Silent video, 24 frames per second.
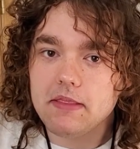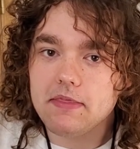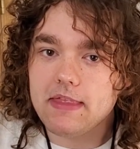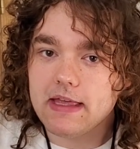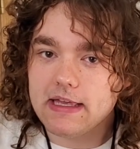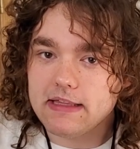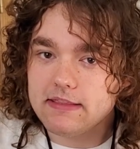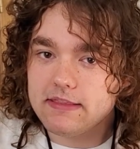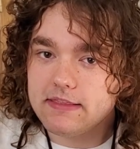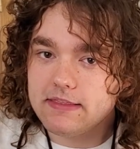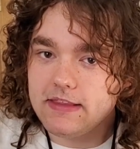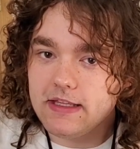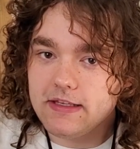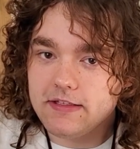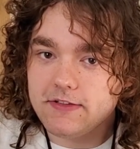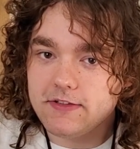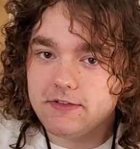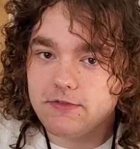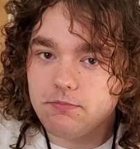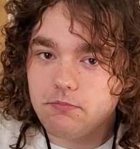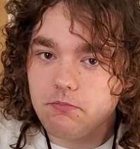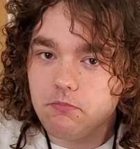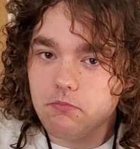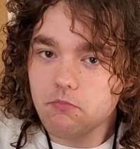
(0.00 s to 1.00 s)
that
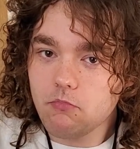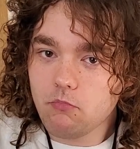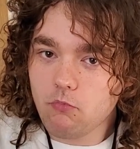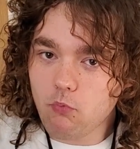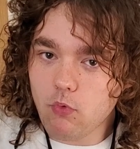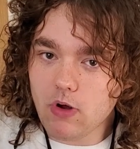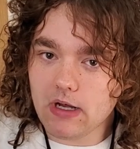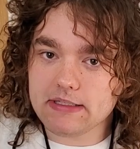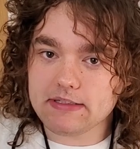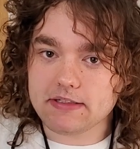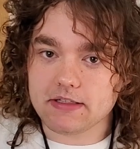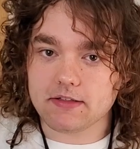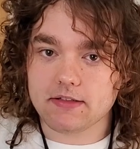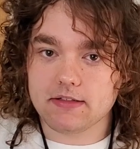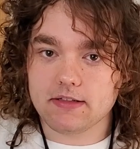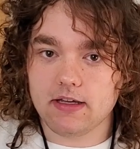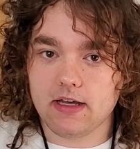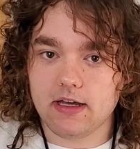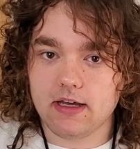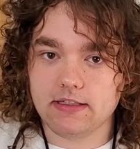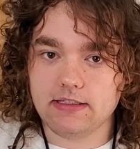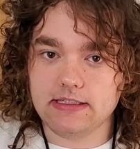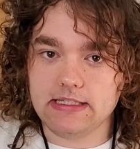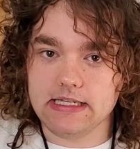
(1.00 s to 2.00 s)
this wasn't
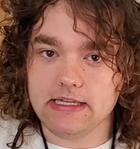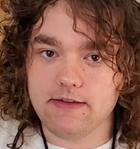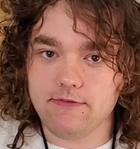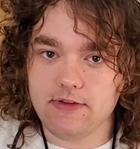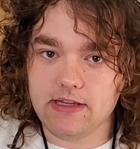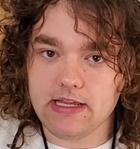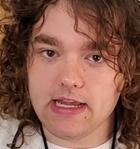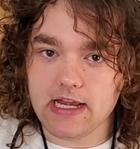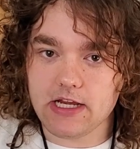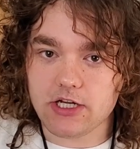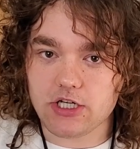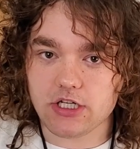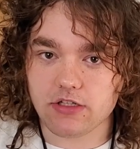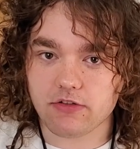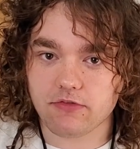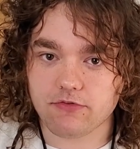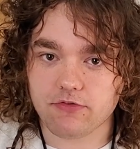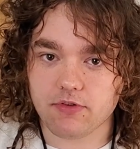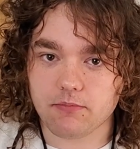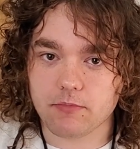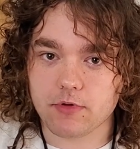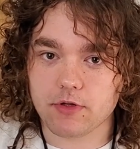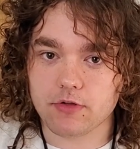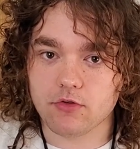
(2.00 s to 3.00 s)
a deviation
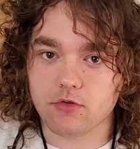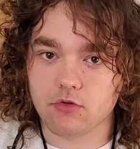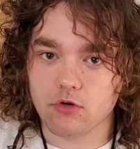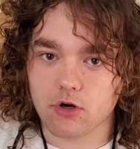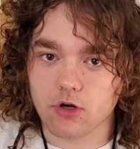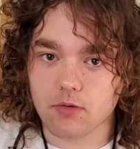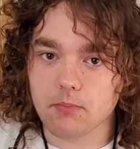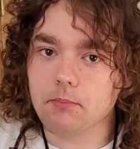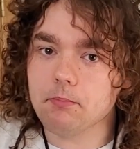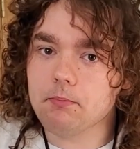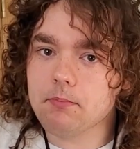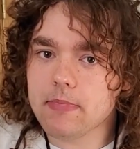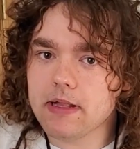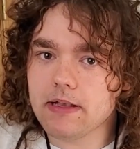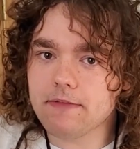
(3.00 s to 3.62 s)
from the norm?